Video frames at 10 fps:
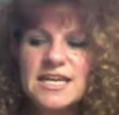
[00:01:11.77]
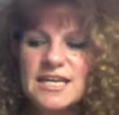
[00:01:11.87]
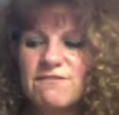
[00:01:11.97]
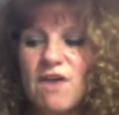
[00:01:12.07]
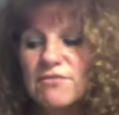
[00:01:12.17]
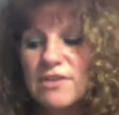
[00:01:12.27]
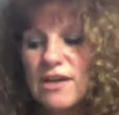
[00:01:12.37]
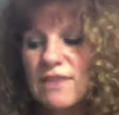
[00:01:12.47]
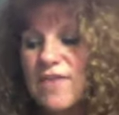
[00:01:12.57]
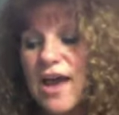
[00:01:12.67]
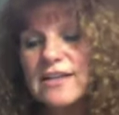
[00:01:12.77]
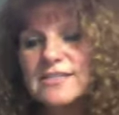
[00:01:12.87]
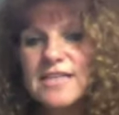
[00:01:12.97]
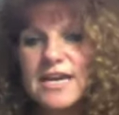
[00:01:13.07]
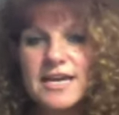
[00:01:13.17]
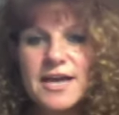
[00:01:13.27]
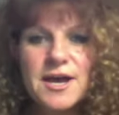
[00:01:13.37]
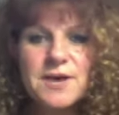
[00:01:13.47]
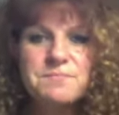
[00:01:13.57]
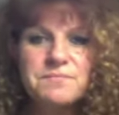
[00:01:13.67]
and evolving of that. It's like
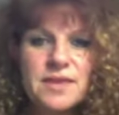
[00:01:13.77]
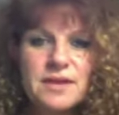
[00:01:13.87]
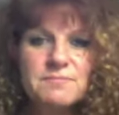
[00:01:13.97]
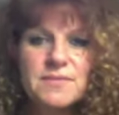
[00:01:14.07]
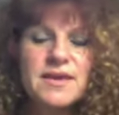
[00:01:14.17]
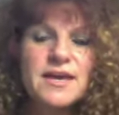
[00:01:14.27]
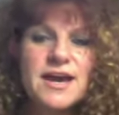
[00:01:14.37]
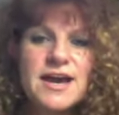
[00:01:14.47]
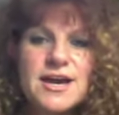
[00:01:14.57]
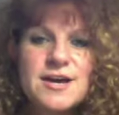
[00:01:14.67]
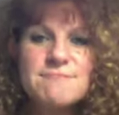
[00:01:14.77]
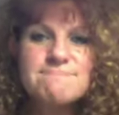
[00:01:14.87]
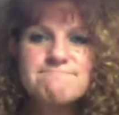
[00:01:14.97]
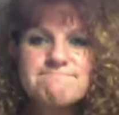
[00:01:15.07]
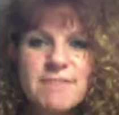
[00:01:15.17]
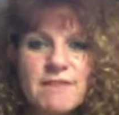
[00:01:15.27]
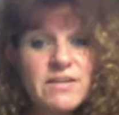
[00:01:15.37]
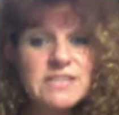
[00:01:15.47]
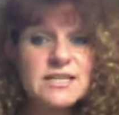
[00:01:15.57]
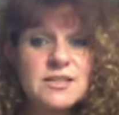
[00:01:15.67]
um um,
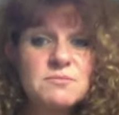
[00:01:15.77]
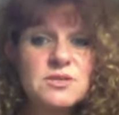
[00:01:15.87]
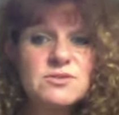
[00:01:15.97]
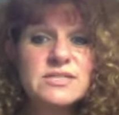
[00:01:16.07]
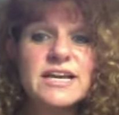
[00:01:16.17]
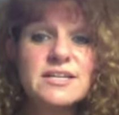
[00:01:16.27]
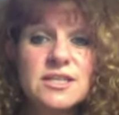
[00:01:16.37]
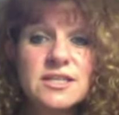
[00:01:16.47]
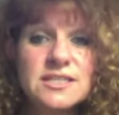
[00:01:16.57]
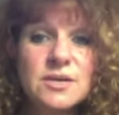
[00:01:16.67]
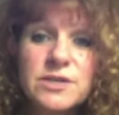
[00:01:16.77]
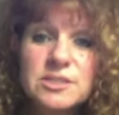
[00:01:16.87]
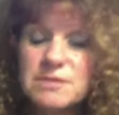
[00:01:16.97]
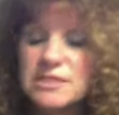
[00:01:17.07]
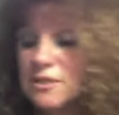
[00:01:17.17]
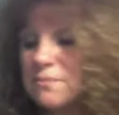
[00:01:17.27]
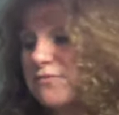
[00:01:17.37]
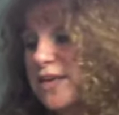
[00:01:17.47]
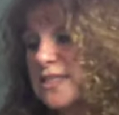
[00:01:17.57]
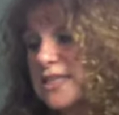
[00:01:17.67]
facing the music. So there's going to be some
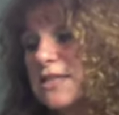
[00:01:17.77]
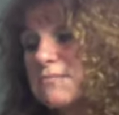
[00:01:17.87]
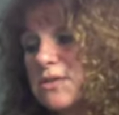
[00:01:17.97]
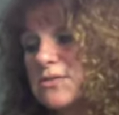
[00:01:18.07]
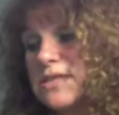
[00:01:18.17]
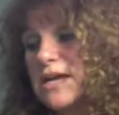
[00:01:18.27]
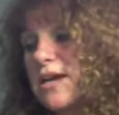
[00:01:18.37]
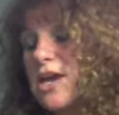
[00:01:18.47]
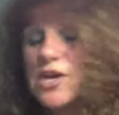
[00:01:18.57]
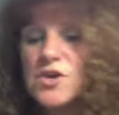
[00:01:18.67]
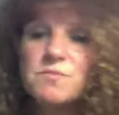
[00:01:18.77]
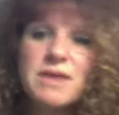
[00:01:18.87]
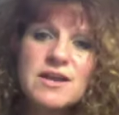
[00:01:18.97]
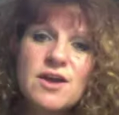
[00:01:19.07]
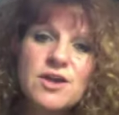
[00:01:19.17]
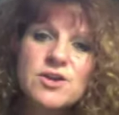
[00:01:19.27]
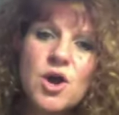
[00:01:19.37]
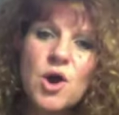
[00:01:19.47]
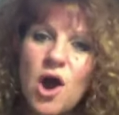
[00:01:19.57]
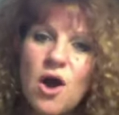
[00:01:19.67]
facing the music. You may not
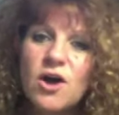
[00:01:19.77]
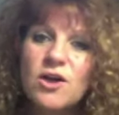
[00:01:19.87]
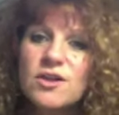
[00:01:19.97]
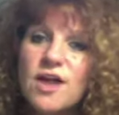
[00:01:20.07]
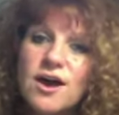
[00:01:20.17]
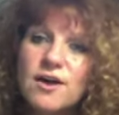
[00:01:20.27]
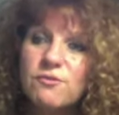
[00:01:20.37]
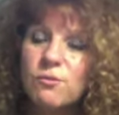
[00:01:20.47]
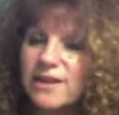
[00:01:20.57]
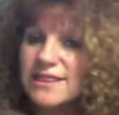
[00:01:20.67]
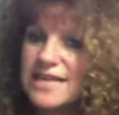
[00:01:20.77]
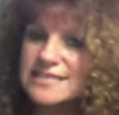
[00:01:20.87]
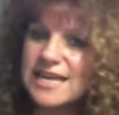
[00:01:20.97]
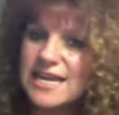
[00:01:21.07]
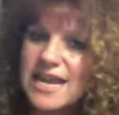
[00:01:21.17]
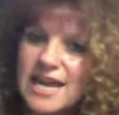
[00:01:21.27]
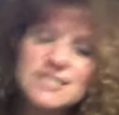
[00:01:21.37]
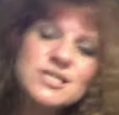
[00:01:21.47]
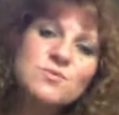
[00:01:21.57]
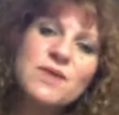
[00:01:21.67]
know all of what that's
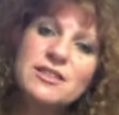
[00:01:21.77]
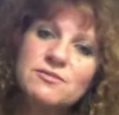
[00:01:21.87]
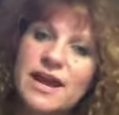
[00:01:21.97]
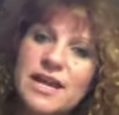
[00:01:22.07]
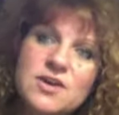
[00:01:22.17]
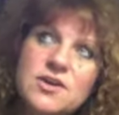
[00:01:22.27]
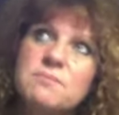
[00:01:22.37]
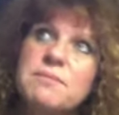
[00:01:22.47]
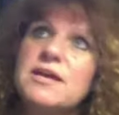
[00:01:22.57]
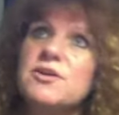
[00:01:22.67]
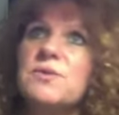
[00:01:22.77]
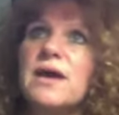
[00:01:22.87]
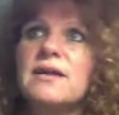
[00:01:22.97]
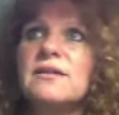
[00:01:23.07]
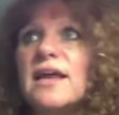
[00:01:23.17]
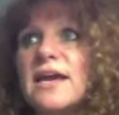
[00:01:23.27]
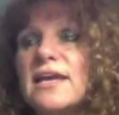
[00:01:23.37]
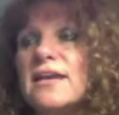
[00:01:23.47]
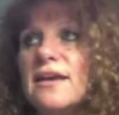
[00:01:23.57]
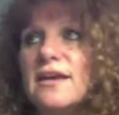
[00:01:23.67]
connected with, right? It could have been you were out of
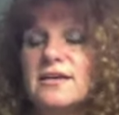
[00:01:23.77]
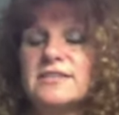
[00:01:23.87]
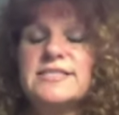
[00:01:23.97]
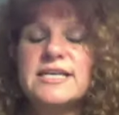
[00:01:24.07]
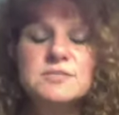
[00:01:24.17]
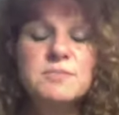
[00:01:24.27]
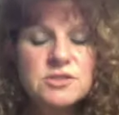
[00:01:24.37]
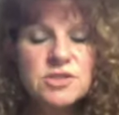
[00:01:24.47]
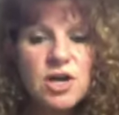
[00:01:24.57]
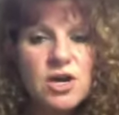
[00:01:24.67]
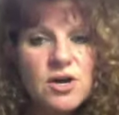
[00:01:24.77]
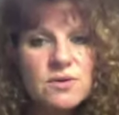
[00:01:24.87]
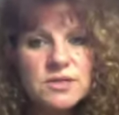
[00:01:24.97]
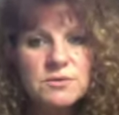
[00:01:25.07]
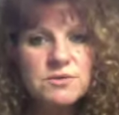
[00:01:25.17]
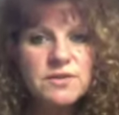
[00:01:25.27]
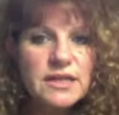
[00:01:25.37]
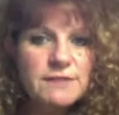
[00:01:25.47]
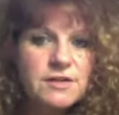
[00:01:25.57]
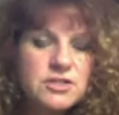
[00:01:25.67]
light six months ago and you were
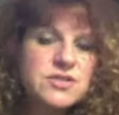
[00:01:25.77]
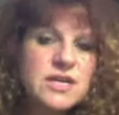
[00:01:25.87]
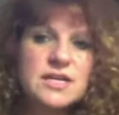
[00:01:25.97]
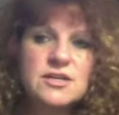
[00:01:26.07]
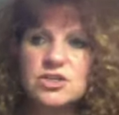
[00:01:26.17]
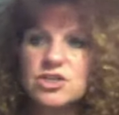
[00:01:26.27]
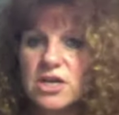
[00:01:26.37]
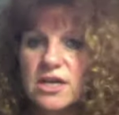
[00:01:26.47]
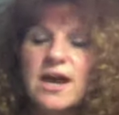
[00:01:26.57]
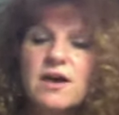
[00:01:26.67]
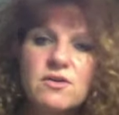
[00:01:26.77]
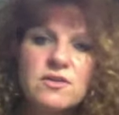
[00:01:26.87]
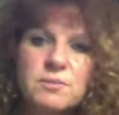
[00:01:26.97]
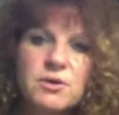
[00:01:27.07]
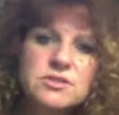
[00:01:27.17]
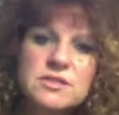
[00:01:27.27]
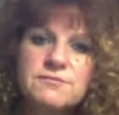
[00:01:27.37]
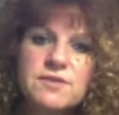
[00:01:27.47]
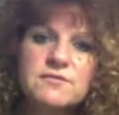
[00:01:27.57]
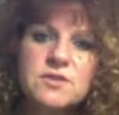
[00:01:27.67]
really frustrated and you took it out on the person
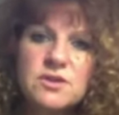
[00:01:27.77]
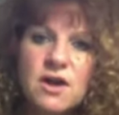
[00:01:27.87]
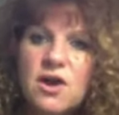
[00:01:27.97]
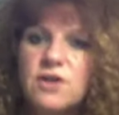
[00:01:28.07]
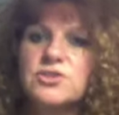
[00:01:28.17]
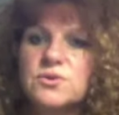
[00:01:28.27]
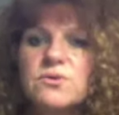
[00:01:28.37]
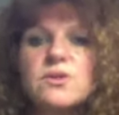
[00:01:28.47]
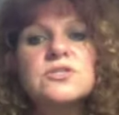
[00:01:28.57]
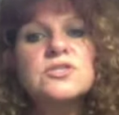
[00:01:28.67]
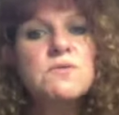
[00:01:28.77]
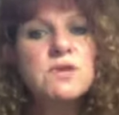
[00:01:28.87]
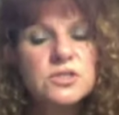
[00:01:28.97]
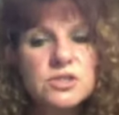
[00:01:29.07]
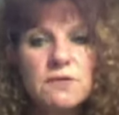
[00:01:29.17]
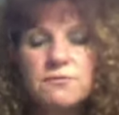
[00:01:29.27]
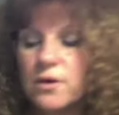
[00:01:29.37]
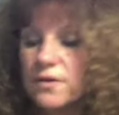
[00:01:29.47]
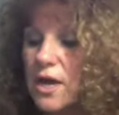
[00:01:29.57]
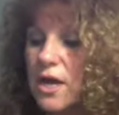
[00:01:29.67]
in front of you and you honked your horn and so on and so
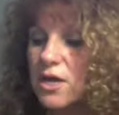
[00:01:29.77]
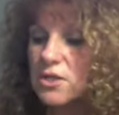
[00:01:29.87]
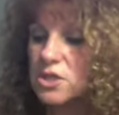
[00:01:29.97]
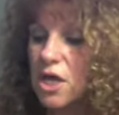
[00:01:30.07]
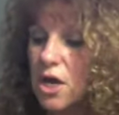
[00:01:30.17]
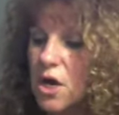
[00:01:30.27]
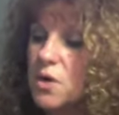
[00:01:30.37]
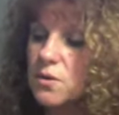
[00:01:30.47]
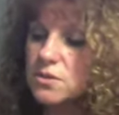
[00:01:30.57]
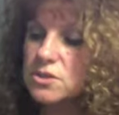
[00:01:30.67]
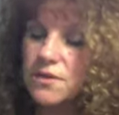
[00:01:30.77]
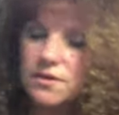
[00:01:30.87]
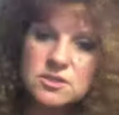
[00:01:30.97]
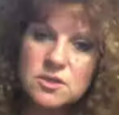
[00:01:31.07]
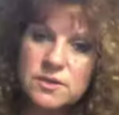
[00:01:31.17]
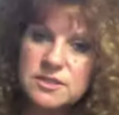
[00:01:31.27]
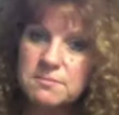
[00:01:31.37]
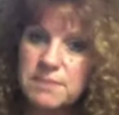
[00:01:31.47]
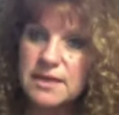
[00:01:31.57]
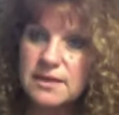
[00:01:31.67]
forth. So, so there's going
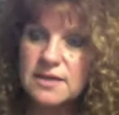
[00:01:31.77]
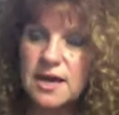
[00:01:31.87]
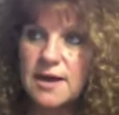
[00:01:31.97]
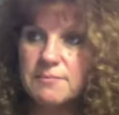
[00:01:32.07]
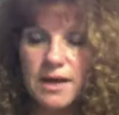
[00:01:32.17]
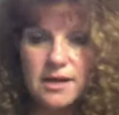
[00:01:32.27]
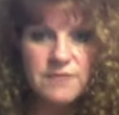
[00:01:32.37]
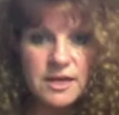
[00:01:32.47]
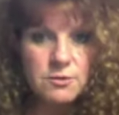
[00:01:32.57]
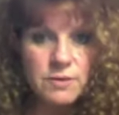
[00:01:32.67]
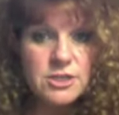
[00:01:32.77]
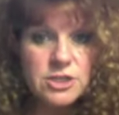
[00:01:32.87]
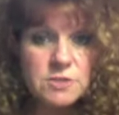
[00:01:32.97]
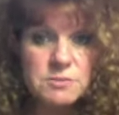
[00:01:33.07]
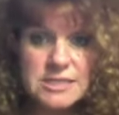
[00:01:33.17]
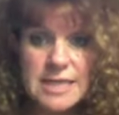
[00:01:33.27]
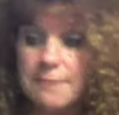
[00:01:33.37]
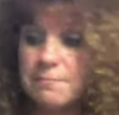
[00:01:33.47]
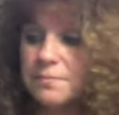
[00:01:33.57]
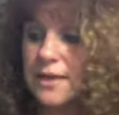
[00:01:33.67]
to be um, kind of like an away judgment
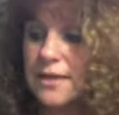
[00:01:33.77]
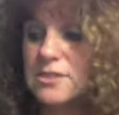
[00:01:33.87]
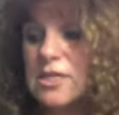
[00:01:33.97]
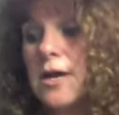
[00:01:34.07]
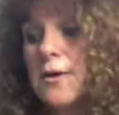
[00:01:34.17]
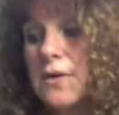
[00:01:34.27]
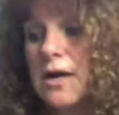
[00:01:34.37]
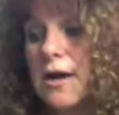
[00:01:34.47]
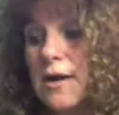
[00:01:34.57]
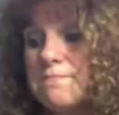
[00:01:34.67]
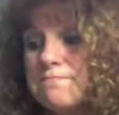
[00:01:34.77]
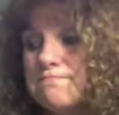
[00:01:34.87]
day. So um,